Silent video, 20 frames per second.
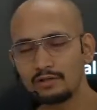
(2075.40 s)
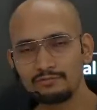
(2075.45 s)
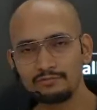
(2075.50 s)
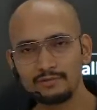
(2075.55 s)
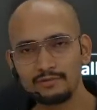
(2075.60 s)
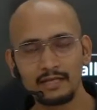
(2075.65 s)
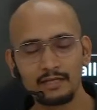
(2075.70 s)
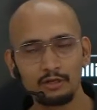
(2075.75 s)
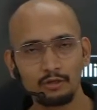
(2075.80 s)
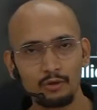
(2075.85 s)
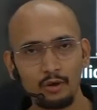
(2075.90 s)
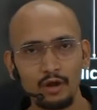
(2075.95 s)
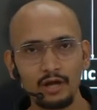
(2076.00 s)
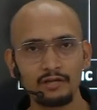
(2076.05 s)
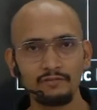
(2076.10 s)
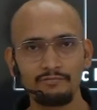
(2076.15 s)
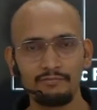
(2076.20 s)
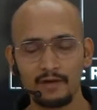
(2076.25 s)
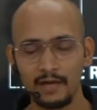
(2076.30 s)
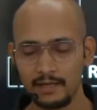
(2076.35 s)
cannot
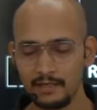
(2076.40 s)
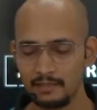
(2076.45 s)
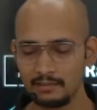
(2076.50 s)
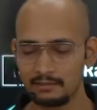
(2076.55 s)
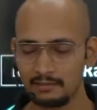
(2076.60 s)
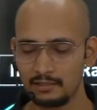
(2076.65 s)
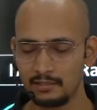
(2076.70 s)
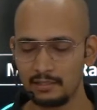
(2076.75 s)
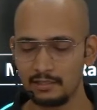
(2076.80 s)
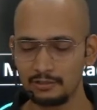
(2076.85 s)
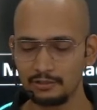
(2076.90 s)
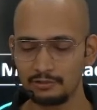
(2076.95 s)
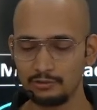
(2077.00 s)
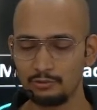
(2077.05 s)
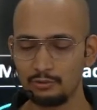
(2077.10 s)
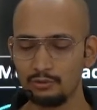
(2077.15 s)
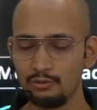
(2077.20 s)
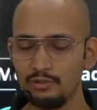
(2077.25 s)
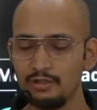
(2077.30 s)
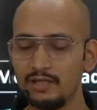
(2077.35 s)
find the,
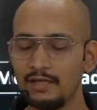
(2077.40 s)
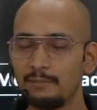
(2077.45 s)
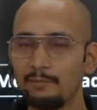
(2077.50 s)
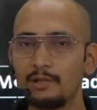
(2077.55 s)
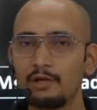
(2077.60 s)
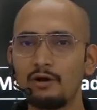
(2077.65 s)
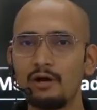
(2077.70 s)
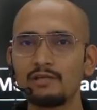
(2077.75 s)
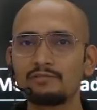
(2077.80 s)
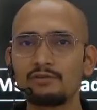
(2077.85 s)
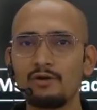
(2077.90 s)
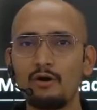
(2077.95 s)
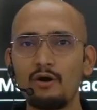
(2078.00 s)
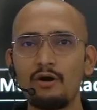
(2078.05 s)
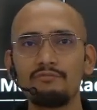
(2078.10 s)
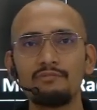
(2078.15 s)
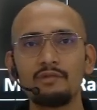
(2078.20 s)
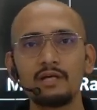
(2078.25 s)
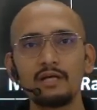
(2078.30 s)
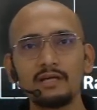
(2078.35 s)
because of
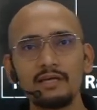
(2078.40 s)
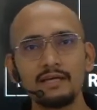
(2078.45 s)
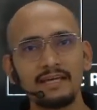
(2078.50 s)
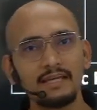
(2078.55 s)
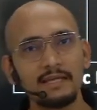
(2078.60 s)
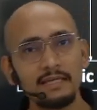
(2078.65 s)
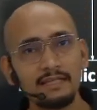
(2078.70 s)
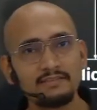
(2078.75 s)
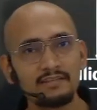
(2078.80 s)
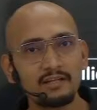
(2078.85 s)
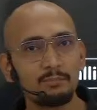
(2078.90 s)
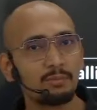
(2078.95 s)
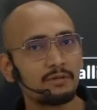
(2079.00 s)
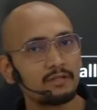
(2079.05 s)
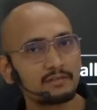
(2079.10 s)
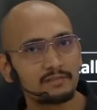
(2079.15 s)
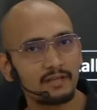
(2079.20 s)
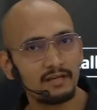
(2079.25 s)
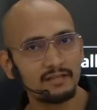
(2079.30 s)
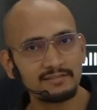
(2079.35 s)
the Heisenberg's
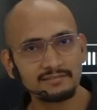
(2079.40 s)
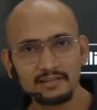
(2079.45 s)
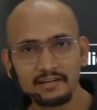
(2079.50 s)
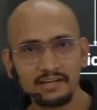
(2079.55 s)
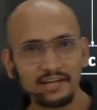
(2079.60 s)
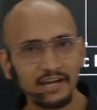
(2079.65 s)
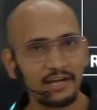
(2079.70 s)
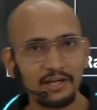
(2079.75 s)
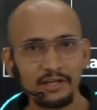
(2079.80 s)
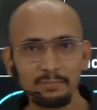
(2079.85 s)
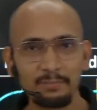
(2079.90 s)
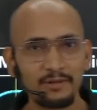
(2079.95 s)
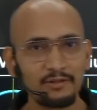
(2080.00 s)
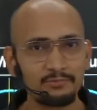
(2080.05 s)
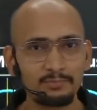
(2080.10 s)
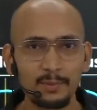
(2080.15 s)
uncertainty principle,